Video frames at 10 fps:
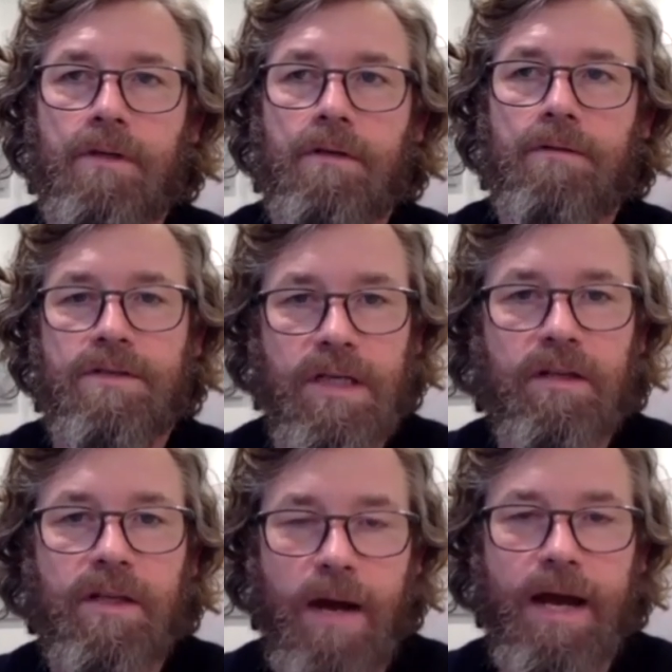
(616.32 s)

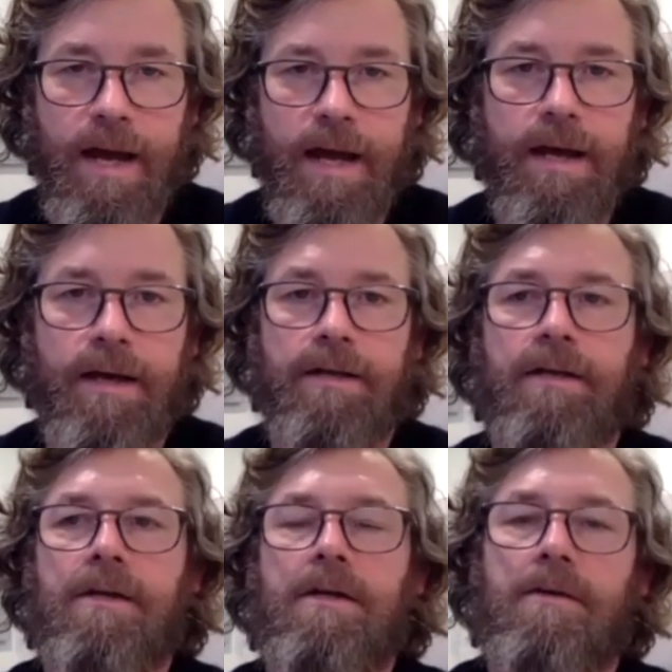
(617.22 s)
distill in my head
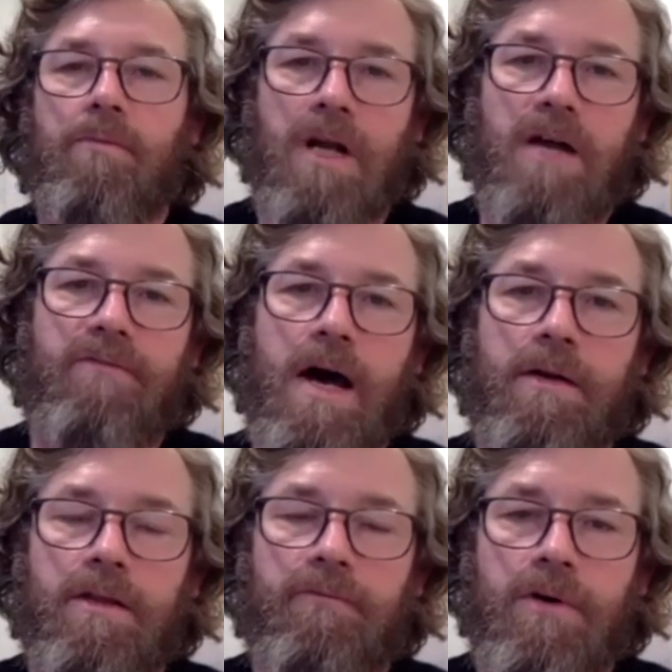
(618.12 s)
what I
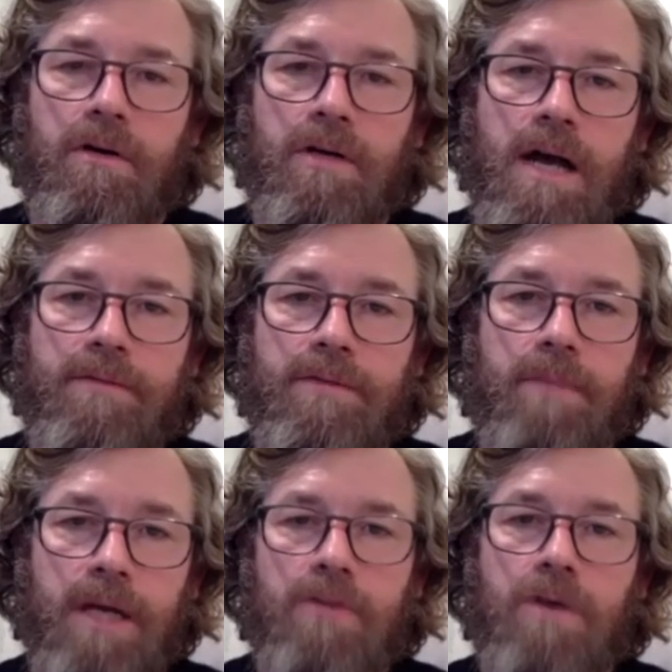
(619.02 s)
found in the photographs, and
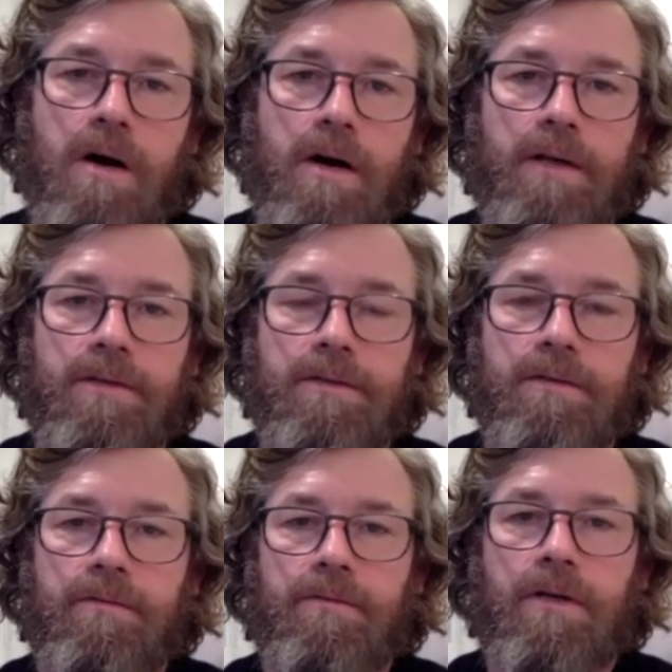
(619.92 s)
make drawings
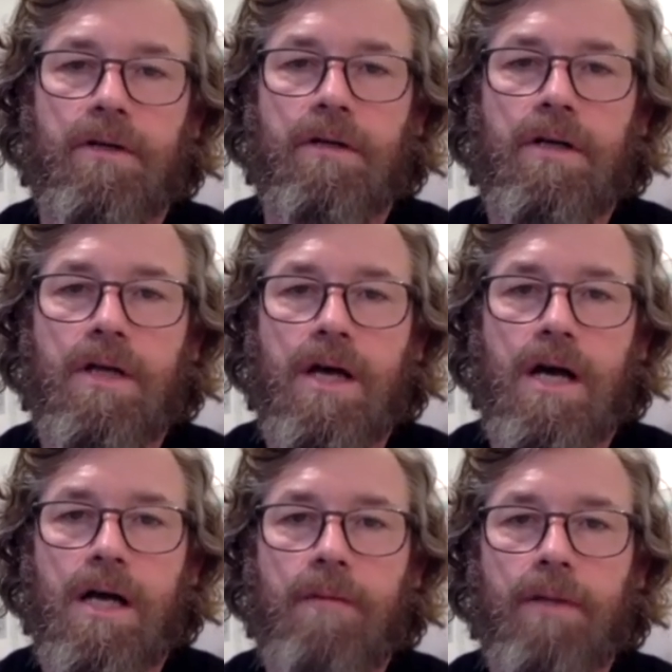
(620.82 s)
for
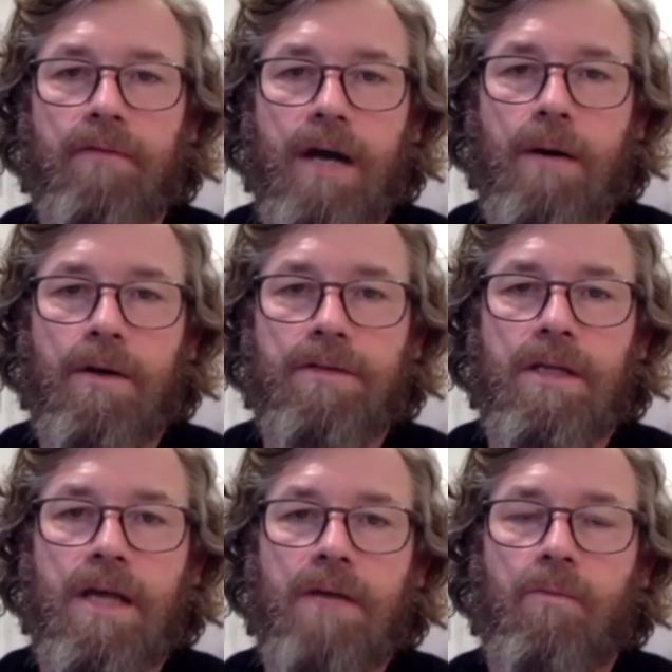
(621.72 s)
a couple of hours.
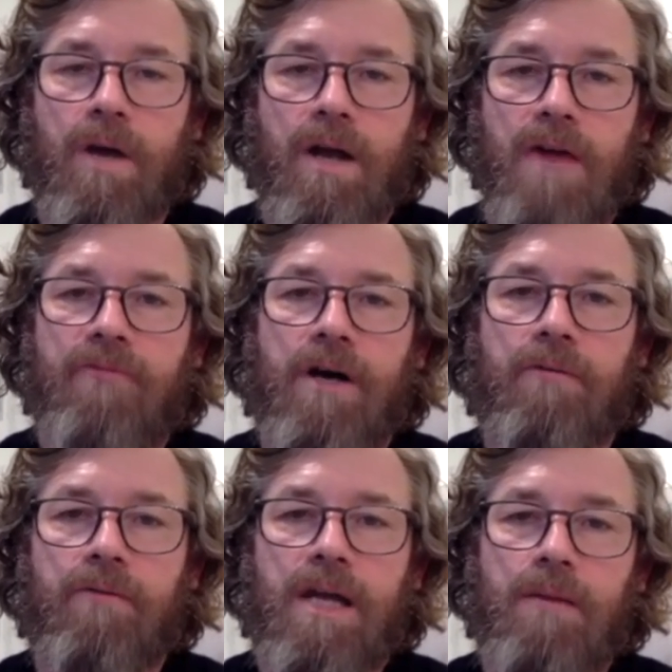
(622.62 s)
And then when I
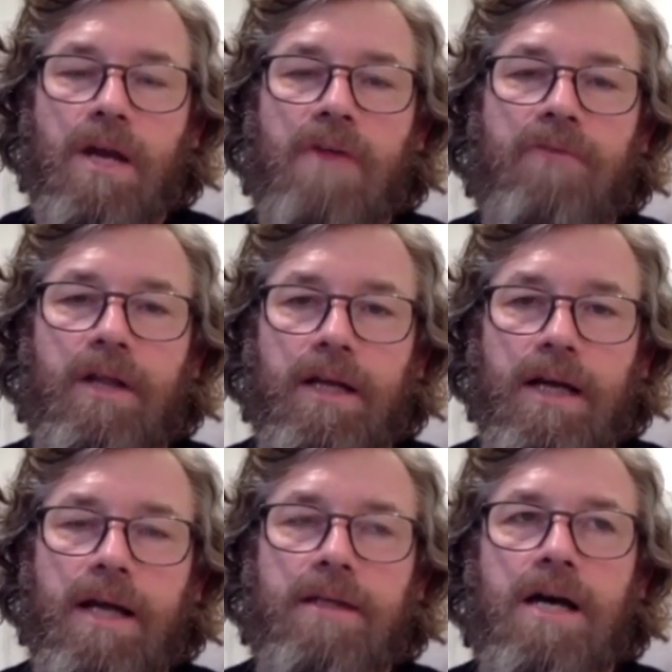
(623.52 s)
felt ready, when I felt like
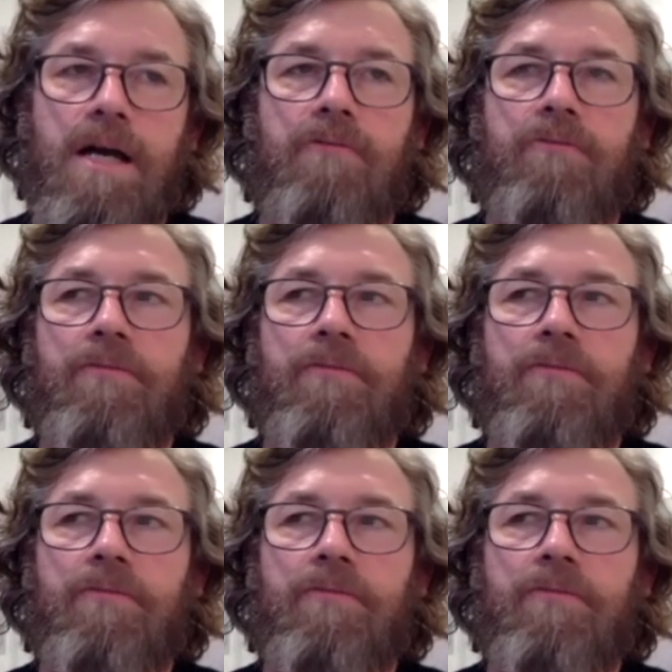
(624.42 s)
I had kind of